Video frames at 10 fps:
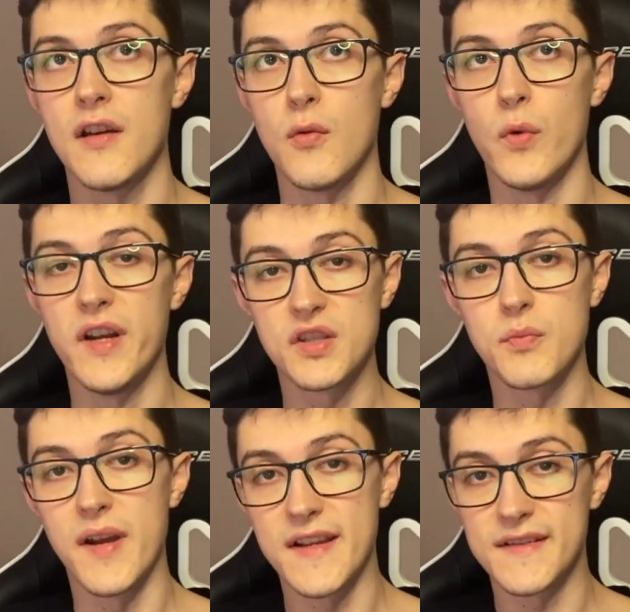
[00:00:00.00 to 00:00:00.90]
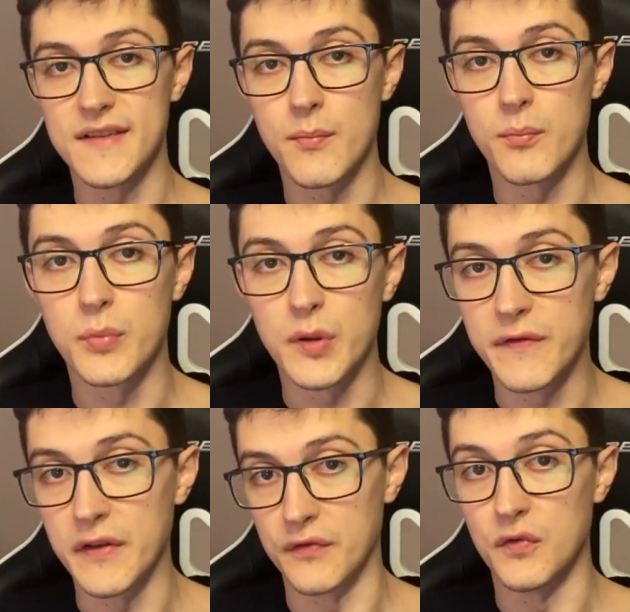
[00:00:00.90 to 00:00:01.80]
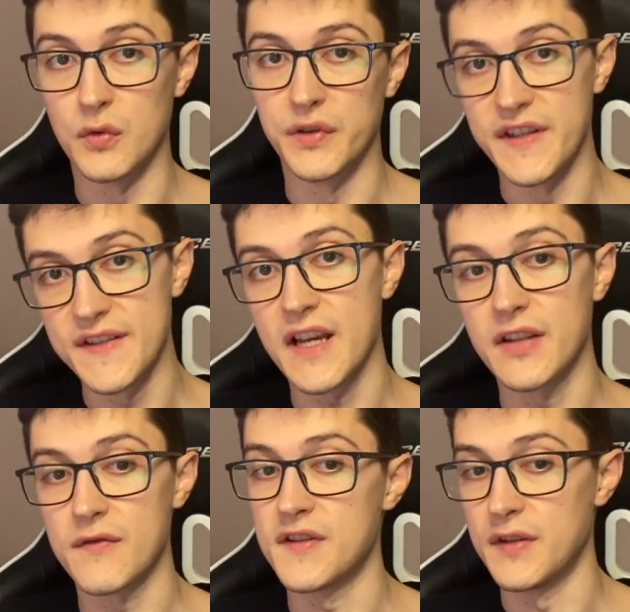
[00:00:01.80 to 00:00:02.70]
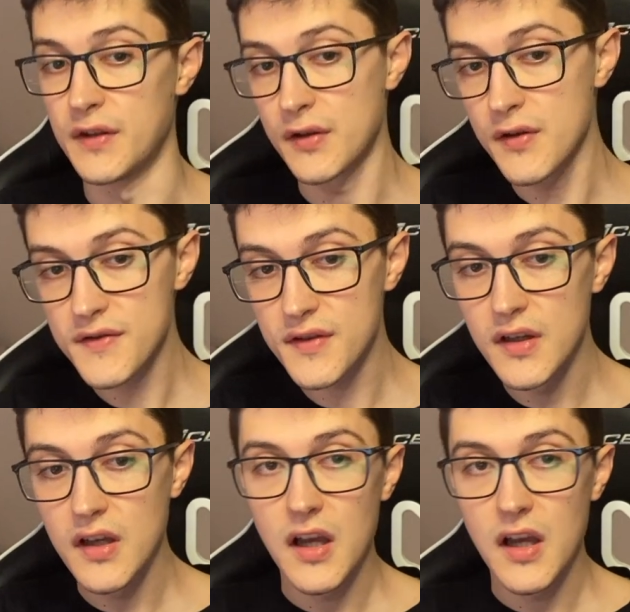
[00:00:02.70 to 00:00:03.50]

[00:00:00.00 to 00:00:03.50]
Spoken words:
which makes them perfect for this kind of scenarios.